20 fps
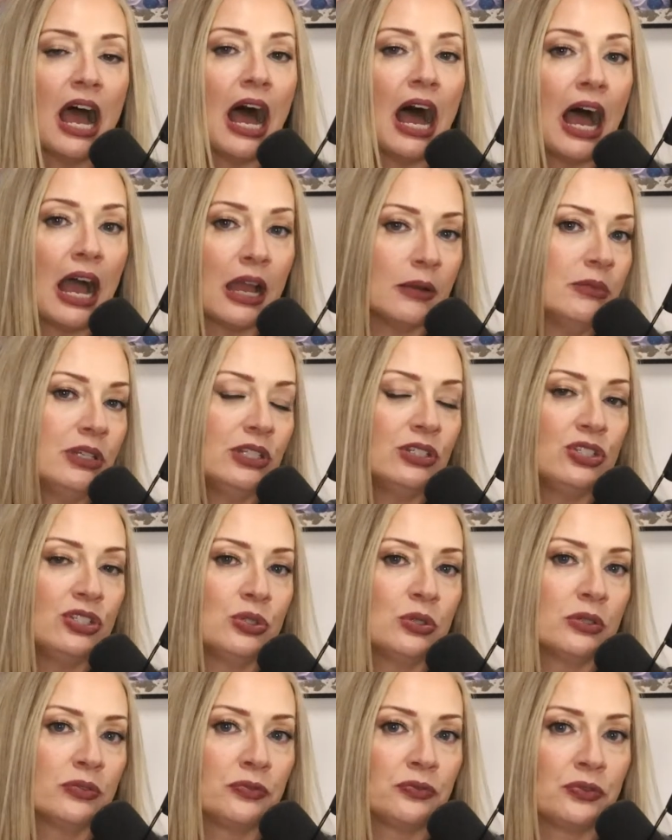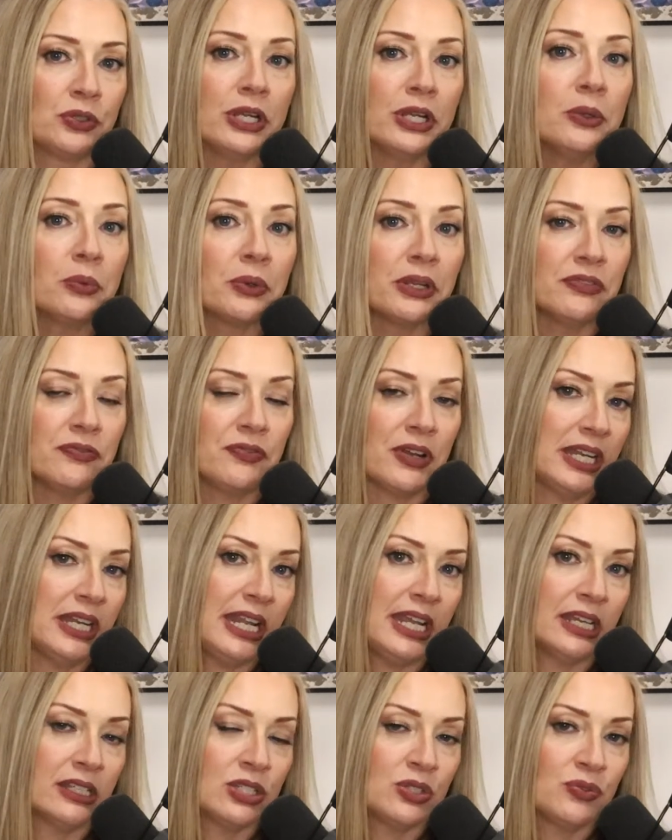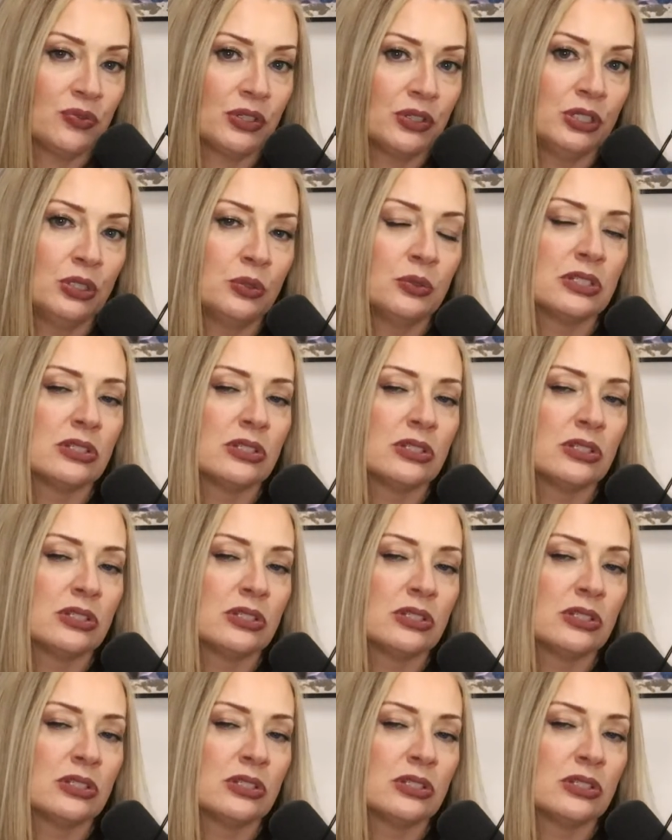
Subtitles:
I'm going to do a free refinance for you